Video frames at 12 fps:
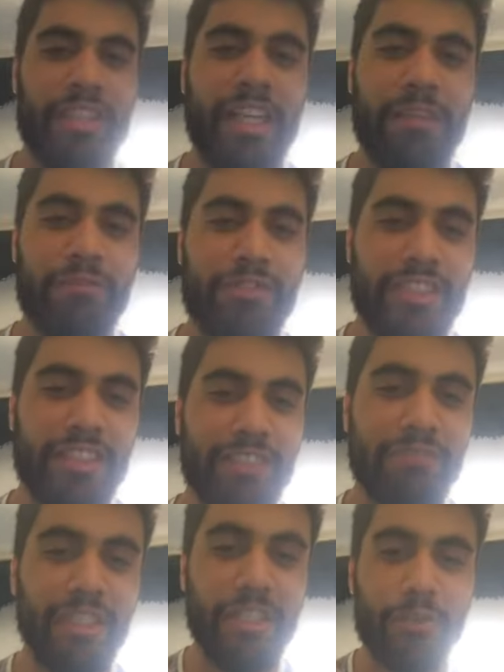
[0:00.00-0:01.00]
come
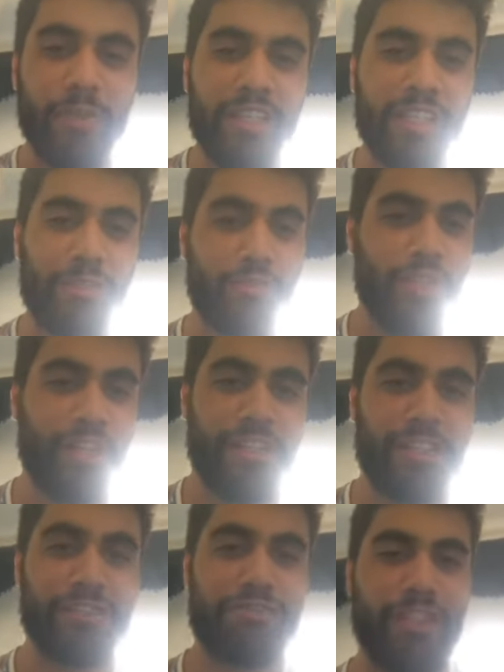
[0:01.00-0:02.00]
visit me, welcome, we are
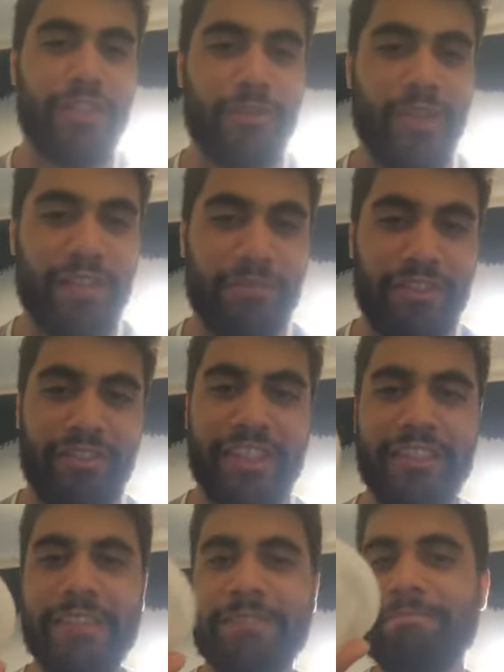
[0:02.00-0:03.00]
not far away, my
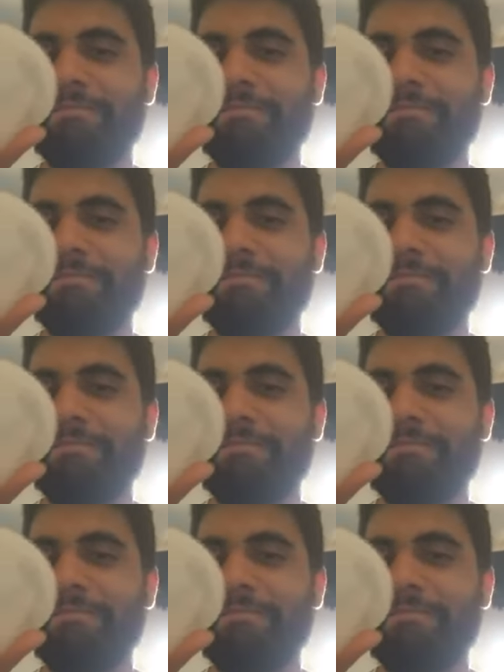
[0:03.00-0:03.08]
friend.